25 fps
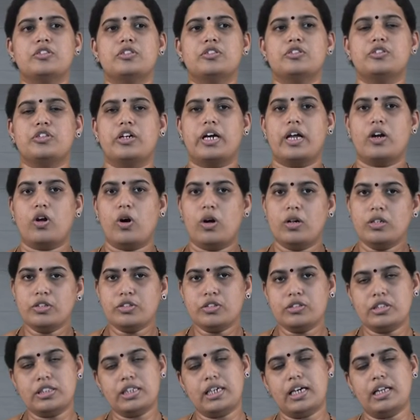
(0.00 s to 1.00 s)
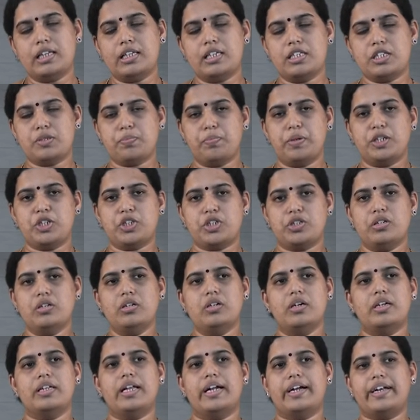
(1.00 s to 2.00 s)
So you can also see in this
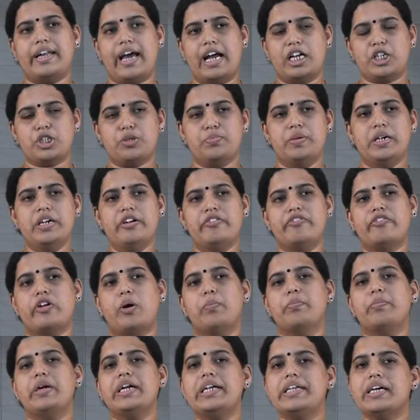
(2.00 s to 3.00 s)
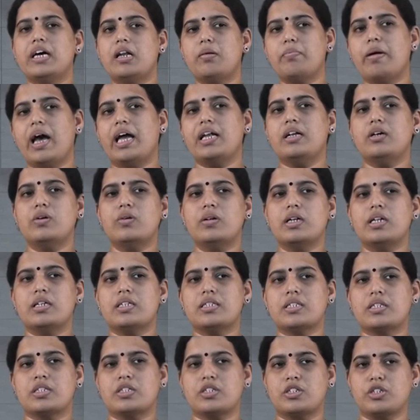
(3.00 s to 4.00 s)
picture the attachment from medial
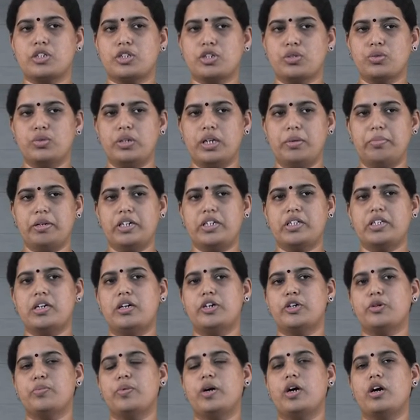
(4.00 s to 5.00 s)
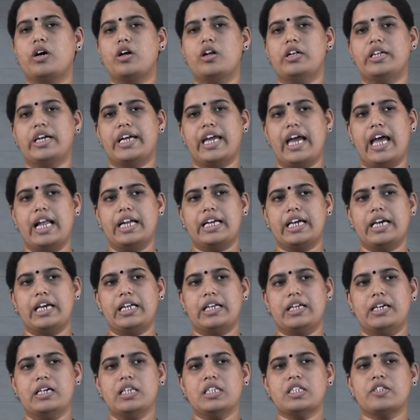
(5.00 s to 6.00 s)
malleolus to the medial tubercle in the
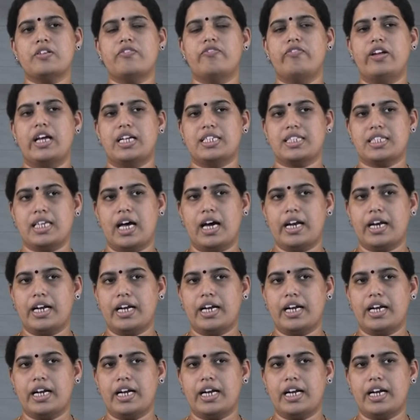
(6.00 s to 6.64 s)
calcaneus, flexor